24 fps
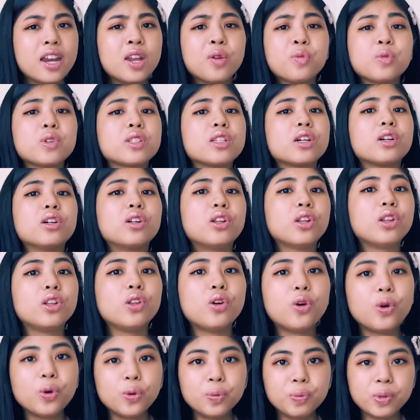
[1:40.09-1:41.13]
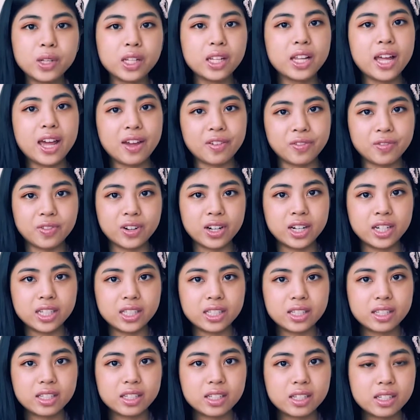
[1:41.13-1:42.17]
And it was a global
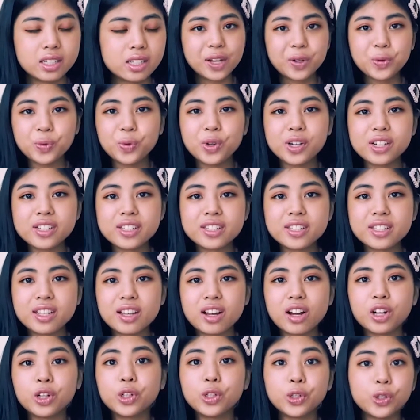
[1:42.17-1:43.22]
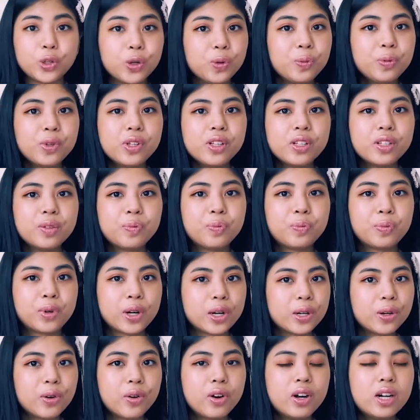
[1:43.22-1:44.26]
effort. It was a global
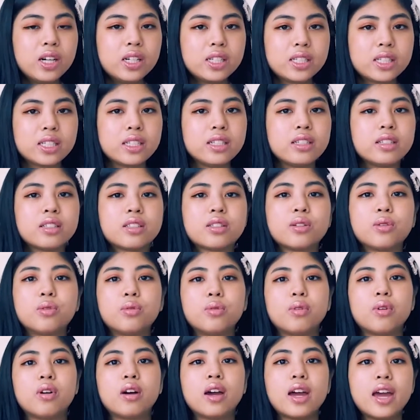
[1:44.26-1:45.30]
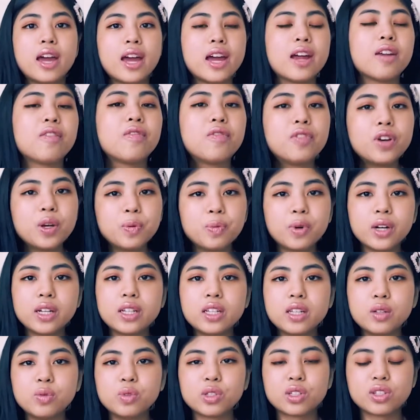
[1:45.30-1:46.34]
priority, so
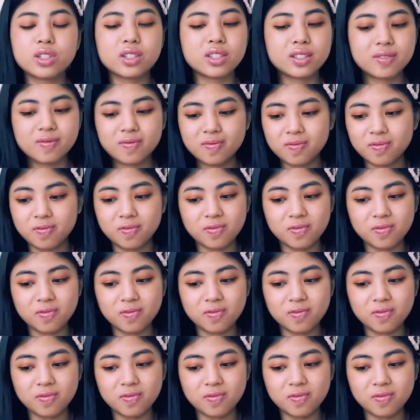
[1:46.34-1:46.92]
everybody was just